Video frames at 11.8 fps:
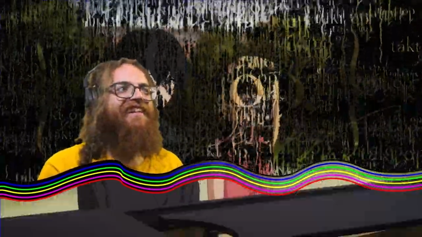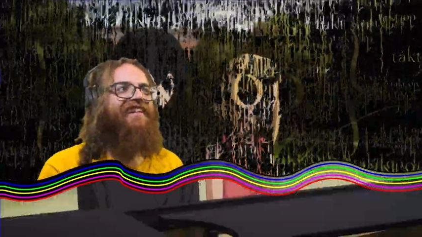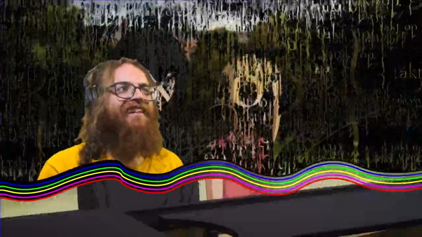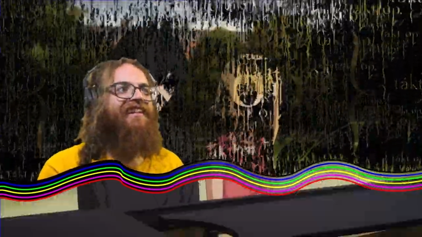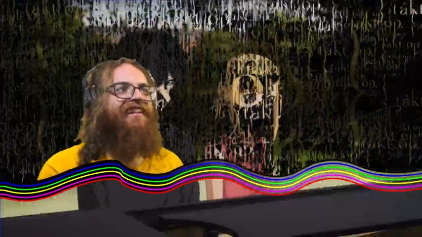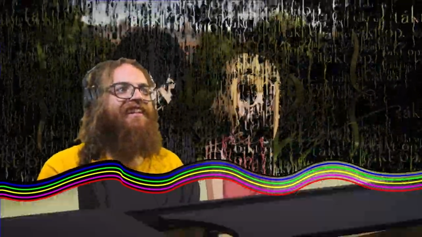
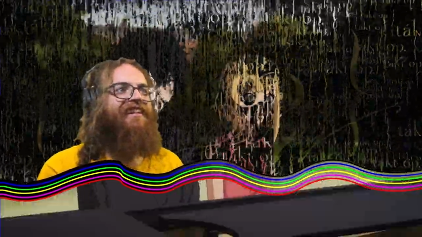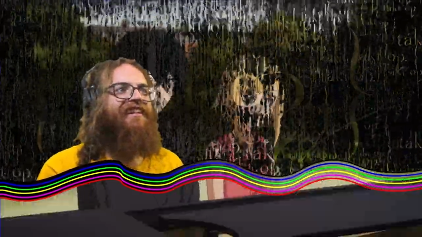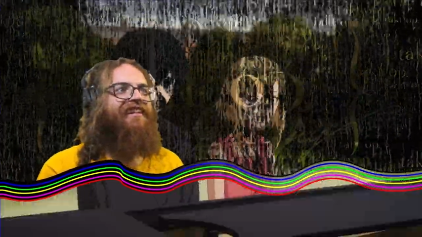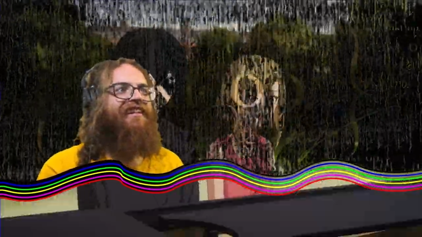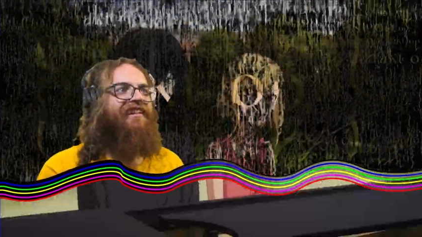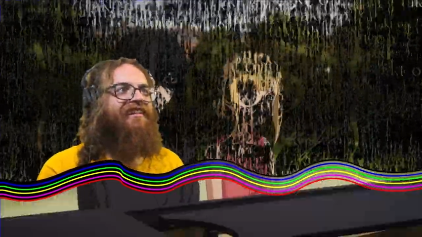
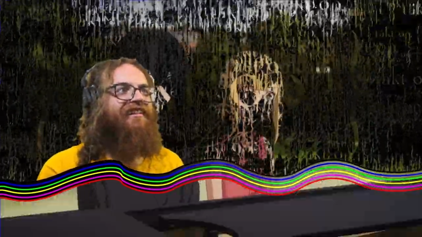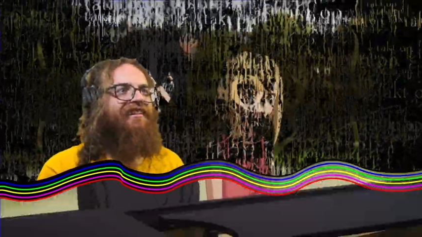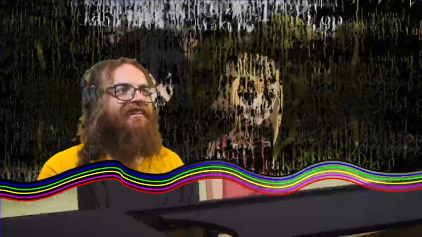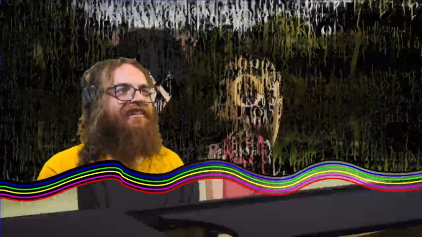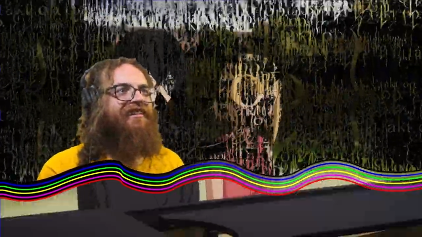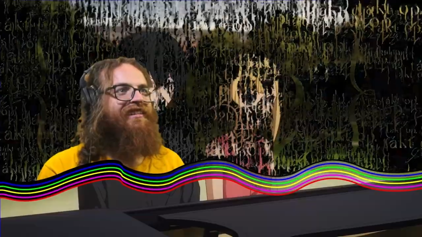
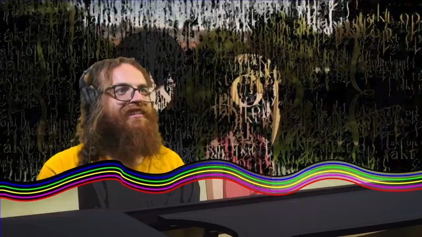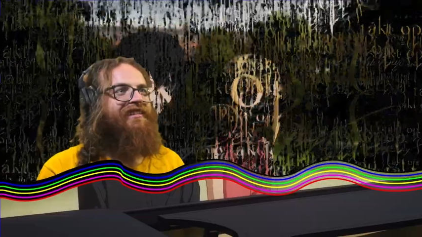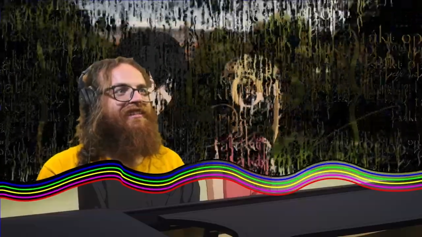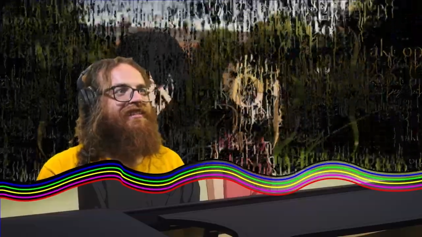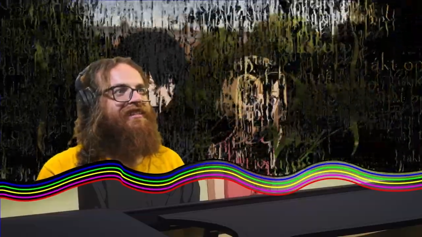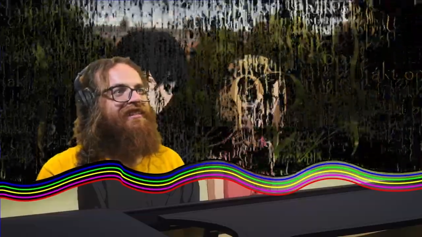
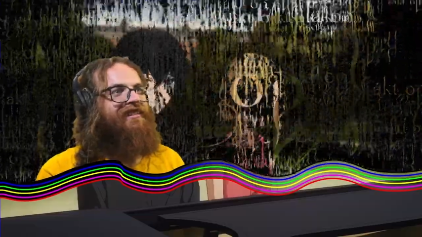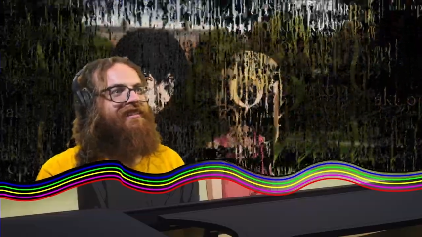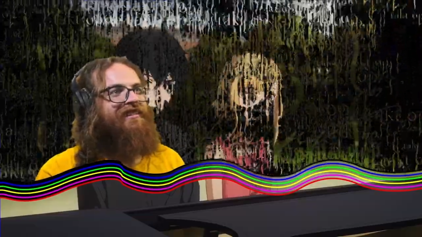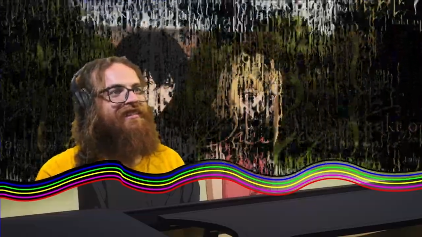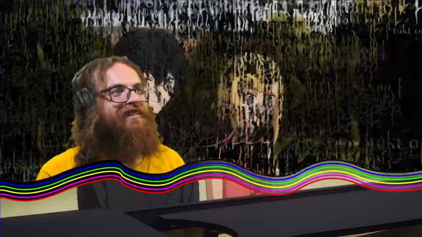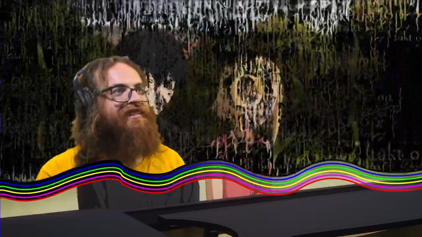
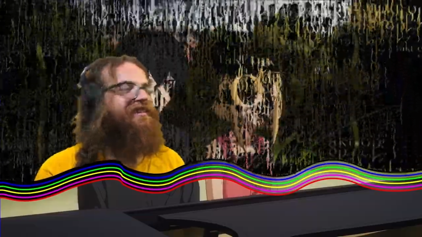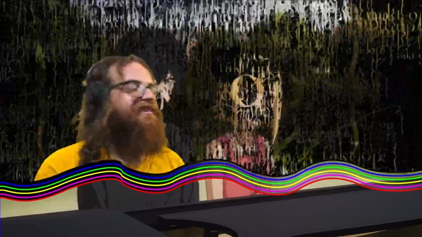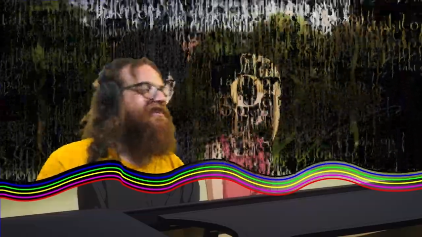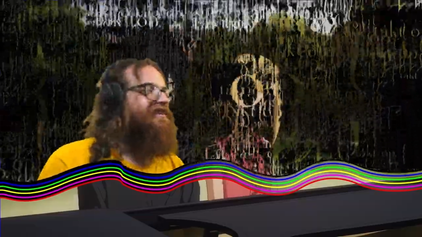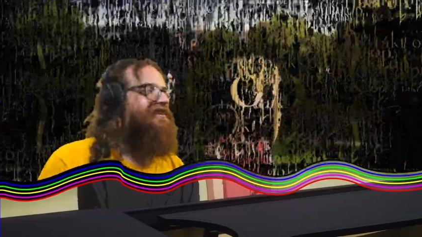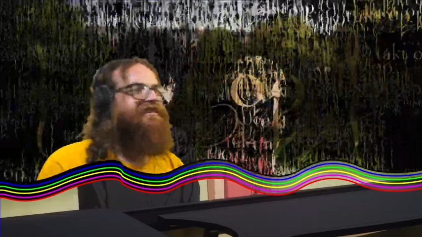
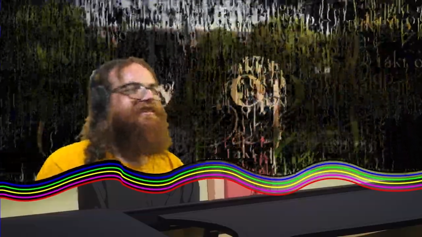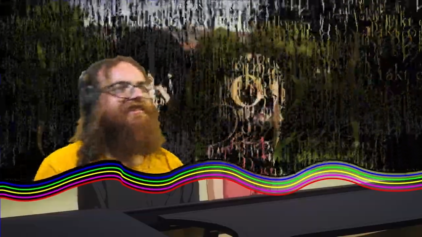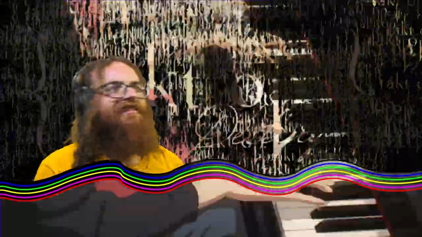Nobody speaks.